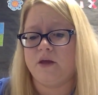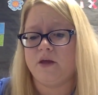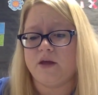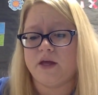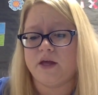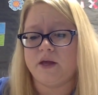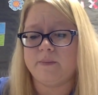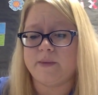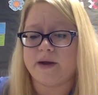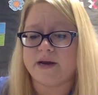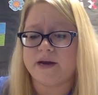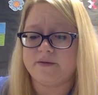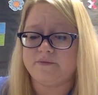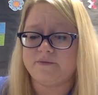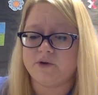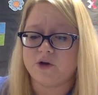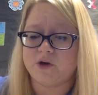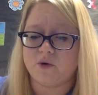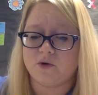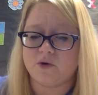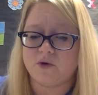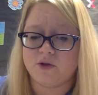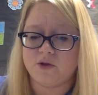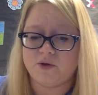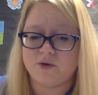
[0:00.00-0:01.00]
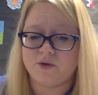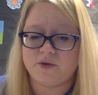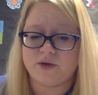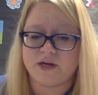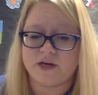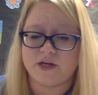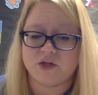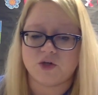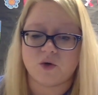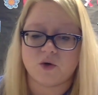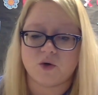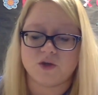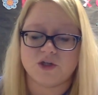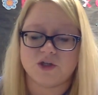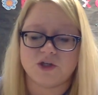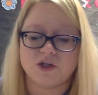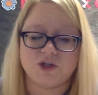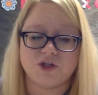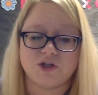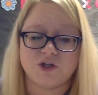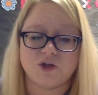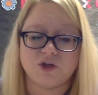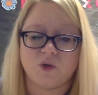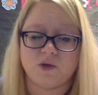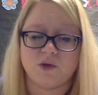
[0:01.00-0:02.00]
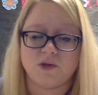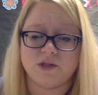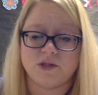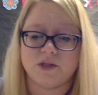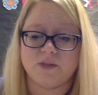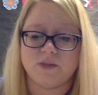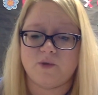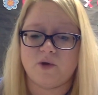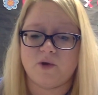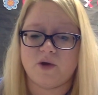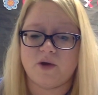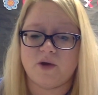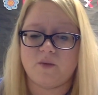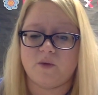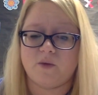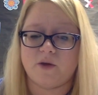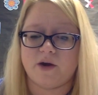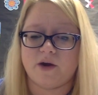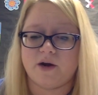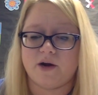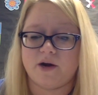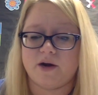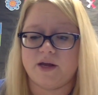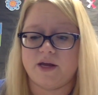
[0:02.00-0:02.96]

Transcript: He might have no clue that he tortured Joel to the point where